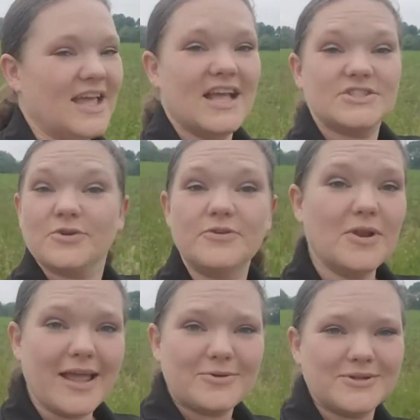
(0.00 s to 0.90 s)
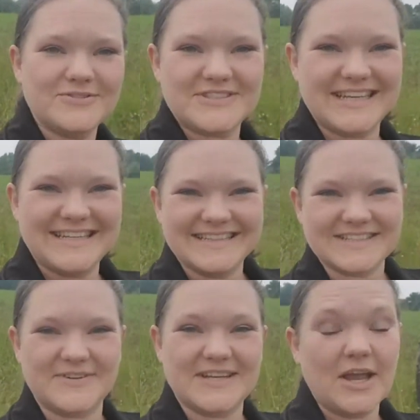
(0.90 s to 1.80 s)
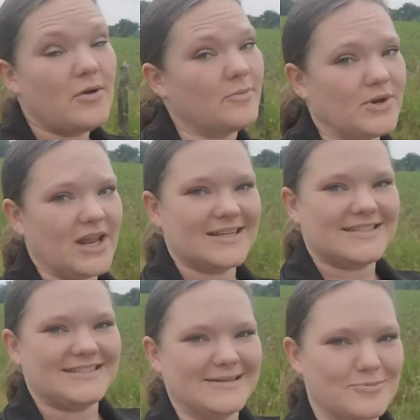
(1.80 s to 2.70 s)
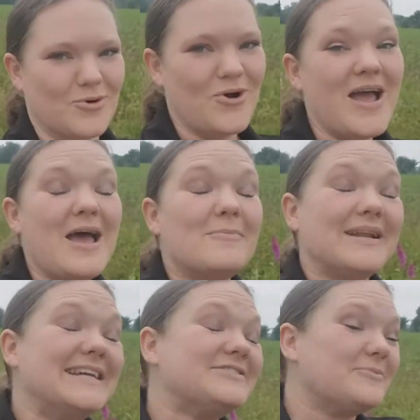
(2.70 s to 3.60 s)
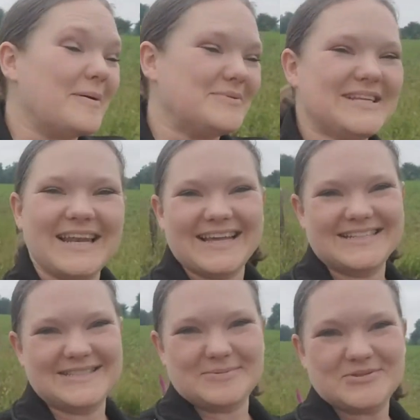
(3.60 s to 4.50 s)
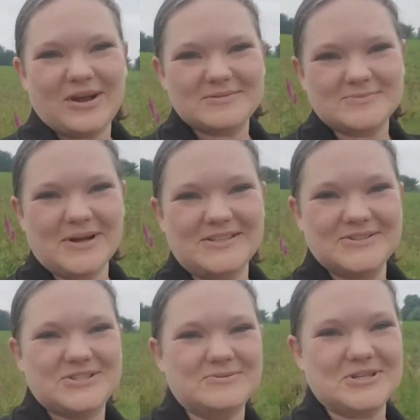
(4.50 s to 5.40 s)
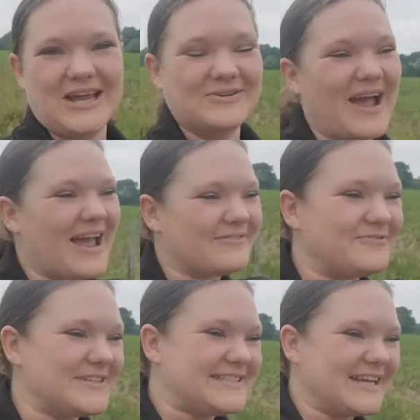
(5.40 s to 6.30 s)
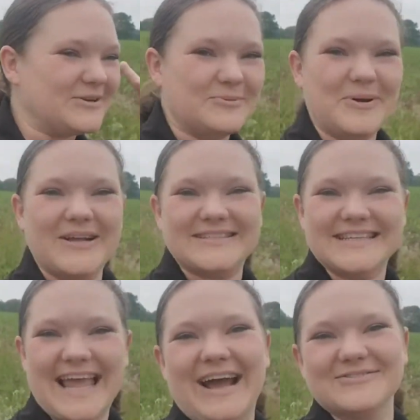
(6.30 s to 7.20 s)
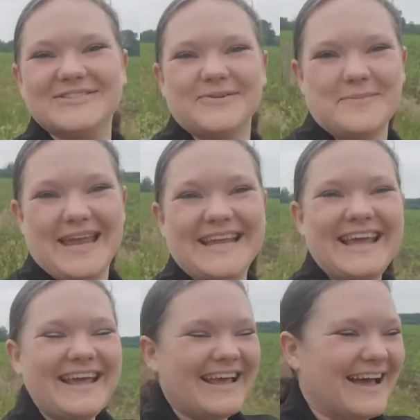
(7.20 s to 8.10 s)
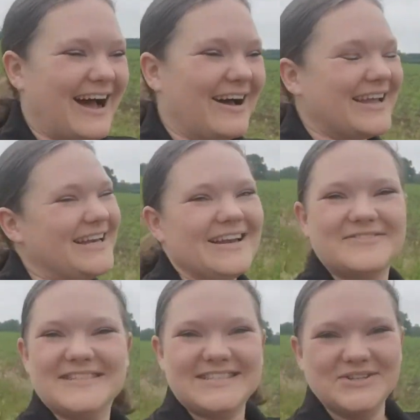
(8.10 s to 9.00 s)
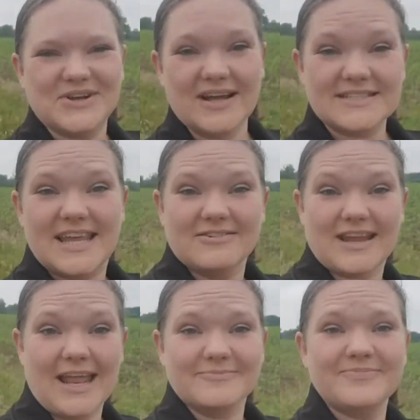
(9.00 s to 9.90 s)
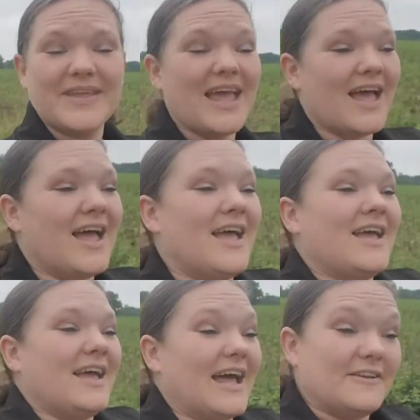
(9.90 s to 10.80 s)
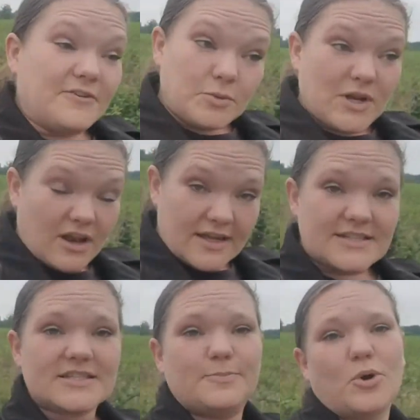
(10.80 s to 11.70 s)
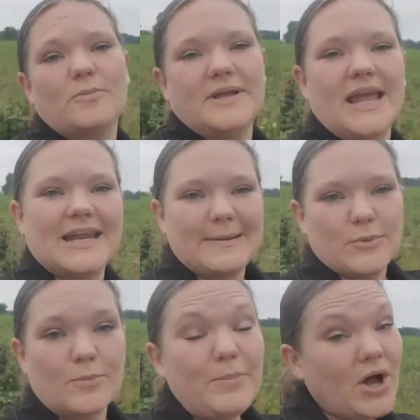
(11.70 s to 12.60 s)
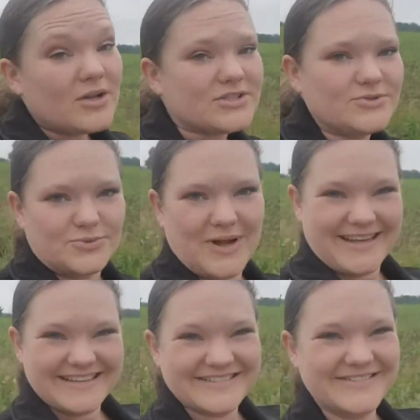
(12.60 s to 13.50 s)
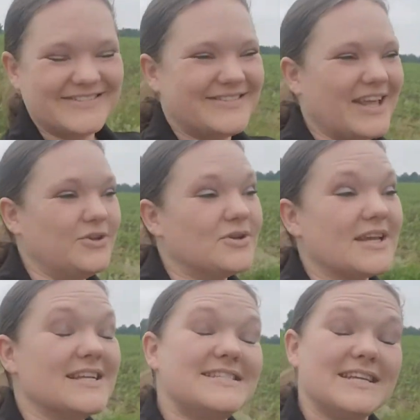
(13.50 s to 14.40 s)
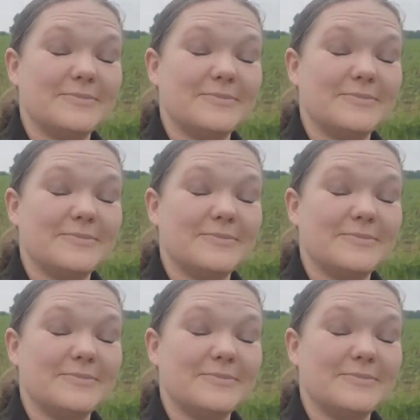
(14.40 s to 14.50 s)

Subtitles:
So if you like what you've seen in this video and would like to see more, please remember to like and subscribe to my YouTube channel. Every single person counts for me. I'd love to see you guys here again. And if you would like to support me in a more personal way, then you can consider